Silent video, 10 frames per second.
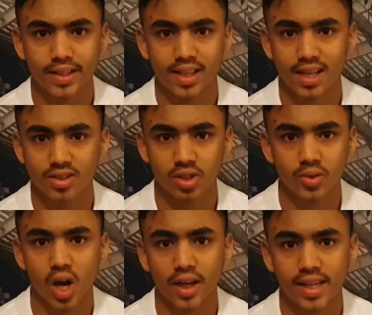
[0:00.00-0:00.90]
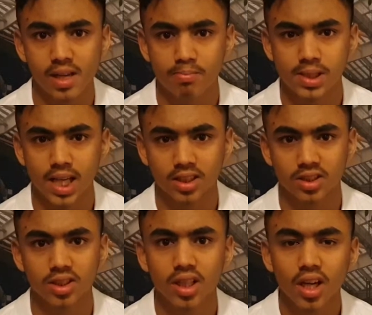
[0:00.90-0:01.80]
tend to keep
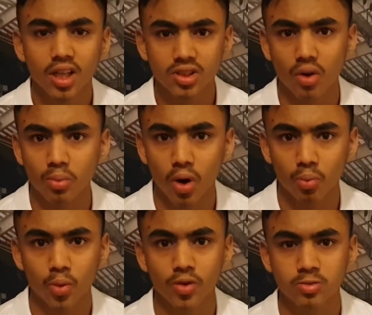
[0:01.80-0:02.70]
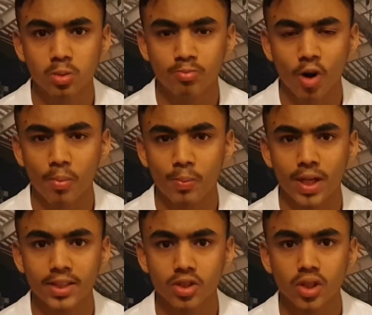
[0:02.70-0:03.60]
possession. So what Wolves will probably
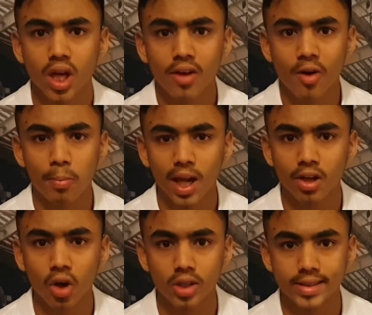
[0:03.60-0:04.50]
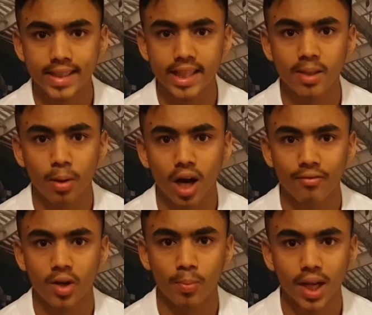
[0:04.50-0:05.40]
do, they'll play a lot deeper and
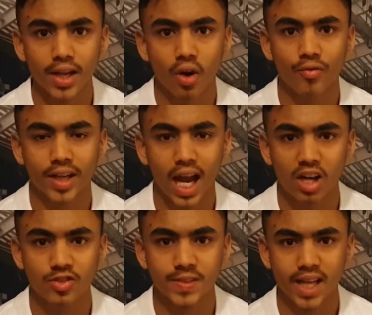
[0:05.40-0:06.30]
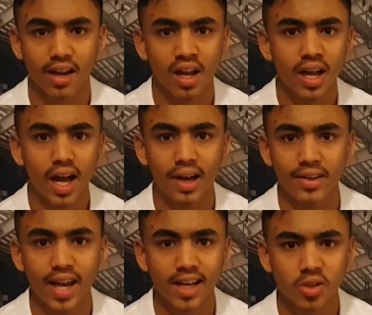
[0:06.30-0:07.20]
they'll play on the counter-attack. And
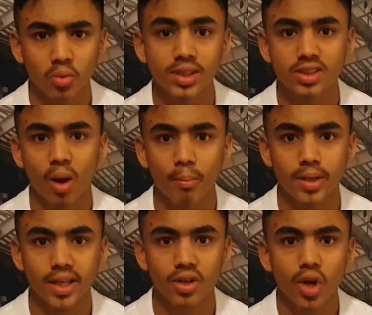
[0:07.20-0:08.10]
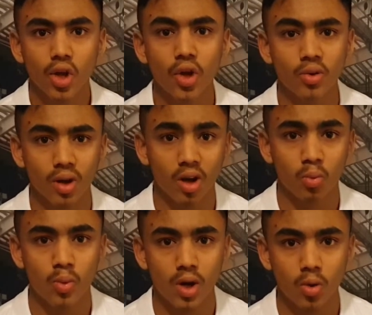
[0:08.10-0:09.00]
Neto is somebody who
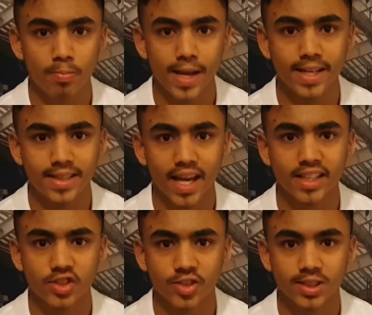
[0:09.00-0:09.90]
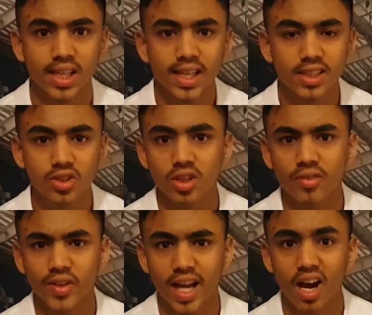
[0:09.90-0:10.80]
will be dangerous. He's good on
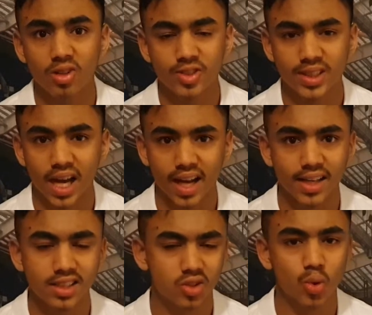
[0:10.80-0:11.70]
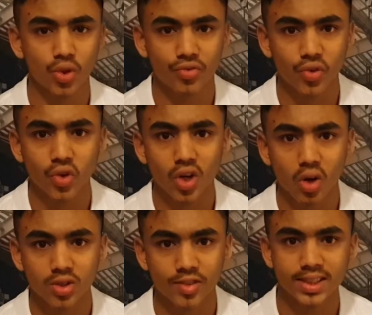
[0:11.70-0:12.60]
the counter-attack, and he scored 4
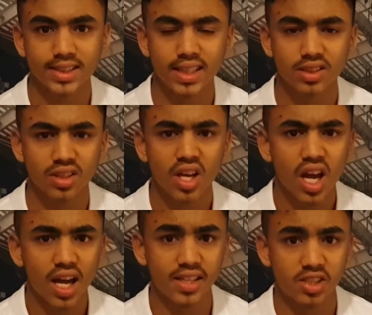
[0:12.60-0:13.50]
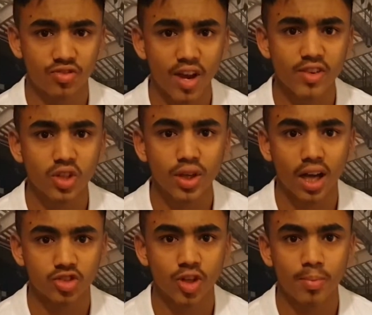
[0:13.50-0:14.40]
goals this season. And he's very good
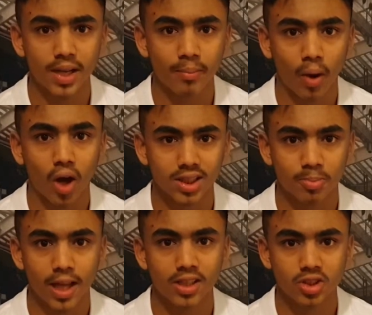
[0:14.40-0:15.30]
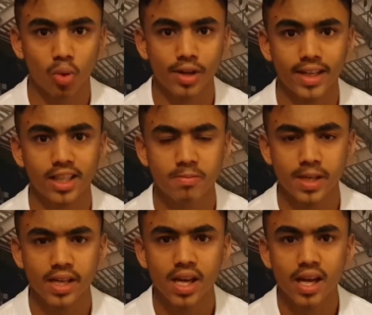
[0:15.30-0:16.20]
at dribbling past players. So we need to be
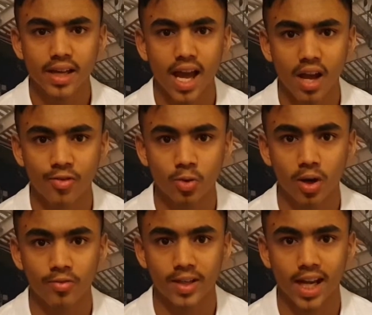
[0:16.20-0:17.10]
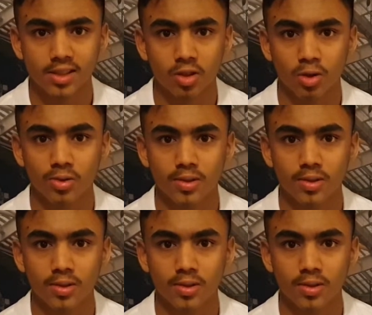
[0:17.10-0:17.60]
careful of Neto.